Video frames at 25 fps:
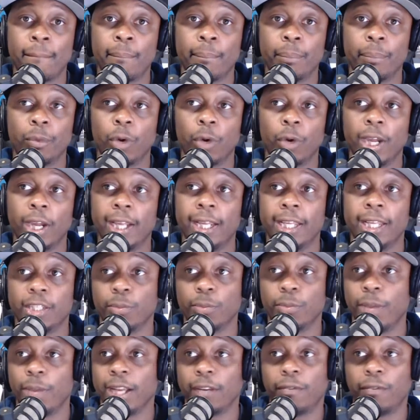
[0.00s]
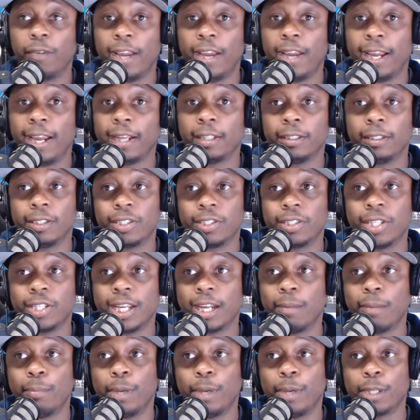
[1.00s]
All right. As a matter of fact, the
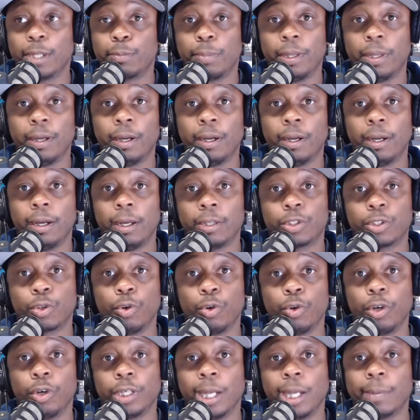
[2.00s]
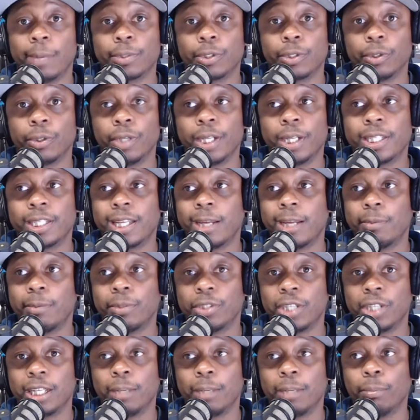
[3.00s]
second best player scoring option on that team
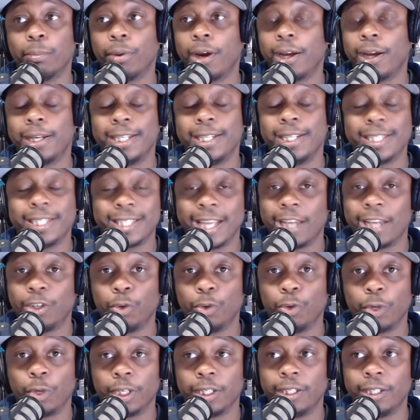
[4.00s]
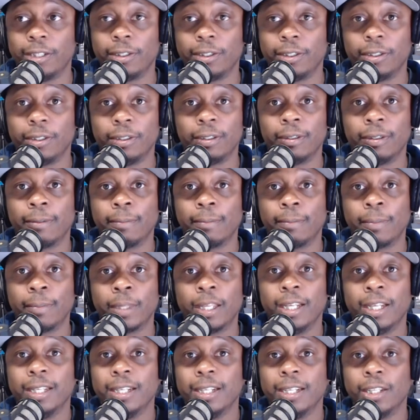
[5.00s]
was Jaylen Brown. He's not doing it either.
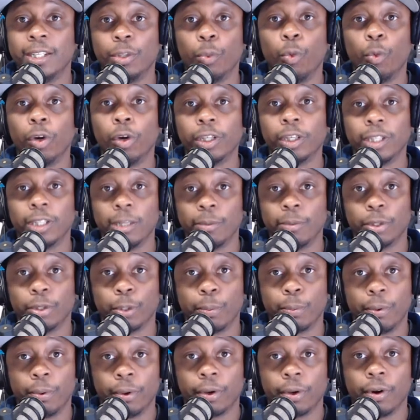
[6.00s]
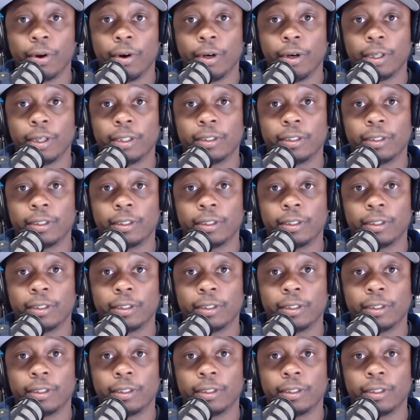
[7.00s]
Neither one of them are the point guard.